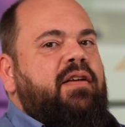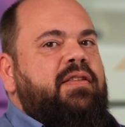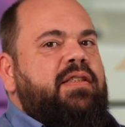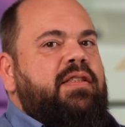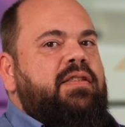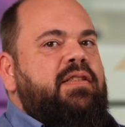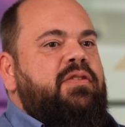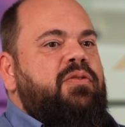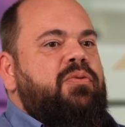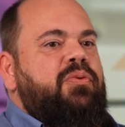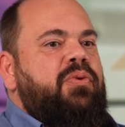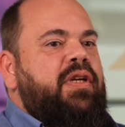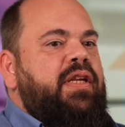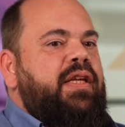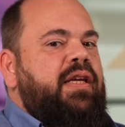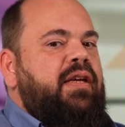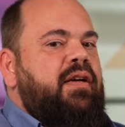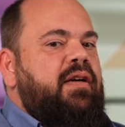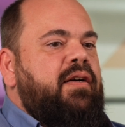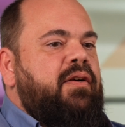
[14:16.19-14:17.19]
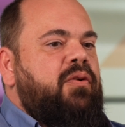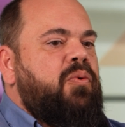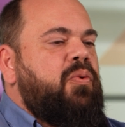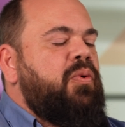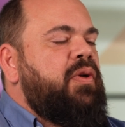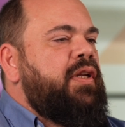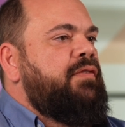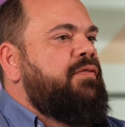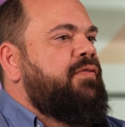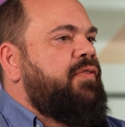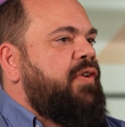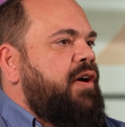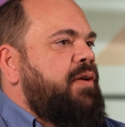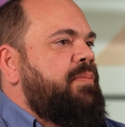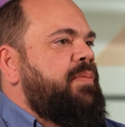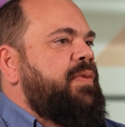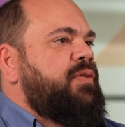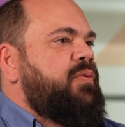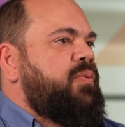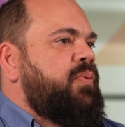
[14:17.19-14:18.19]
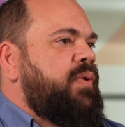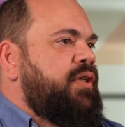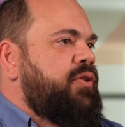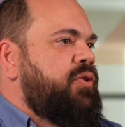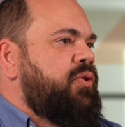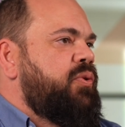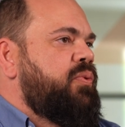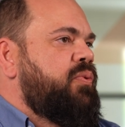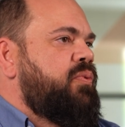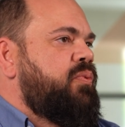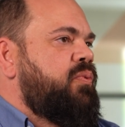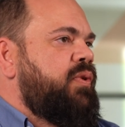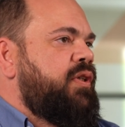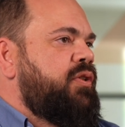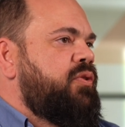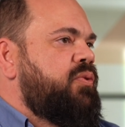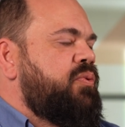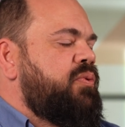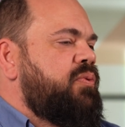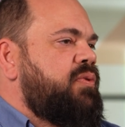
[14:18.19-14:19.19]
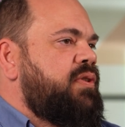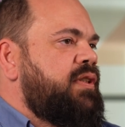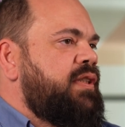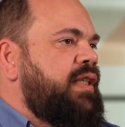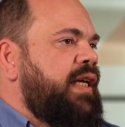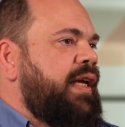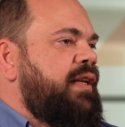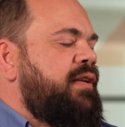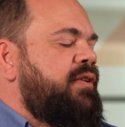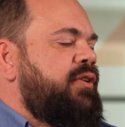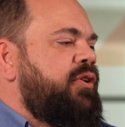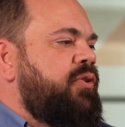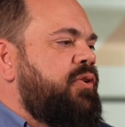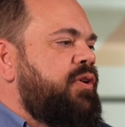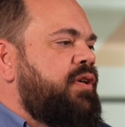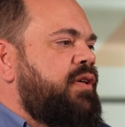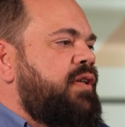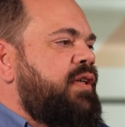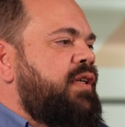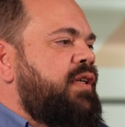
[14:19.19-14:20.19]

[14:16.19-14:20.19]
This is really a cool environment where to scale